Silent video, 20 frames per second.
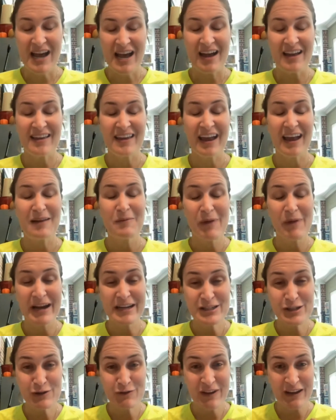Again, my
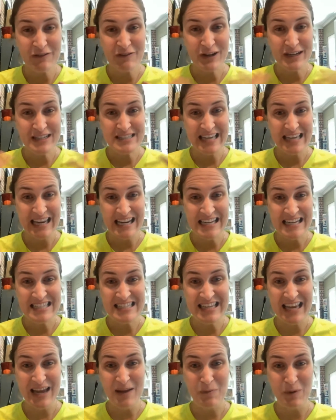two favorites,
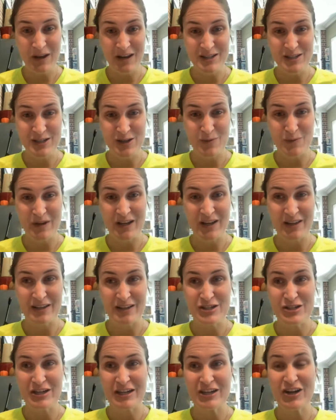Inkscape and Adobe
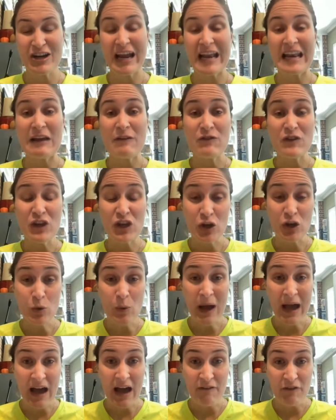Illustrator. And if you
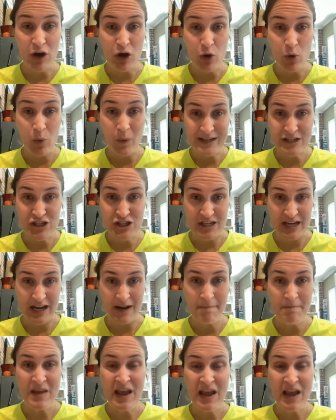have a question